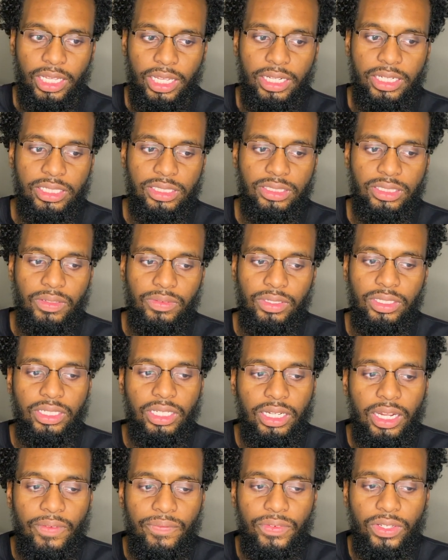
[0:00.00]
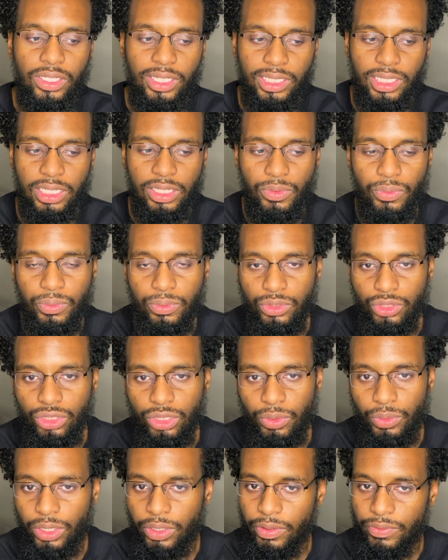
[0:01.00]
And it's something that I feel like you
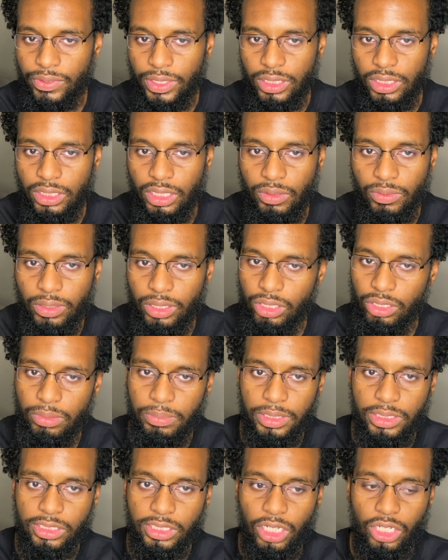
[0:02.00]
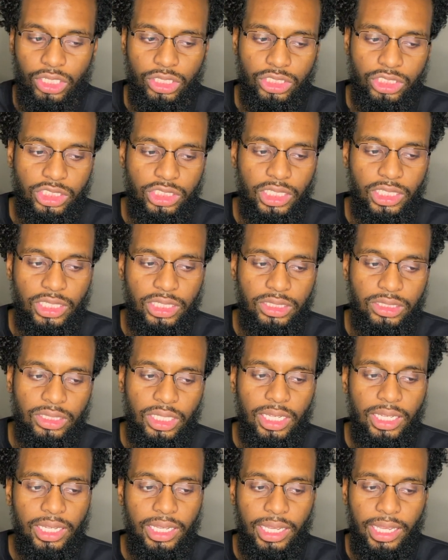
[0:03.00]
can wear with anything, whether it be joggers, jeans,
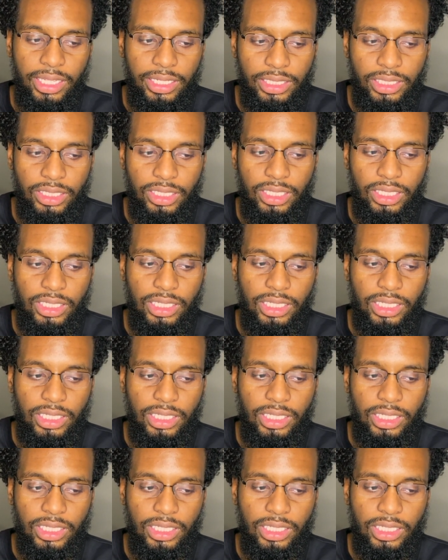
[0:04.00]
anything.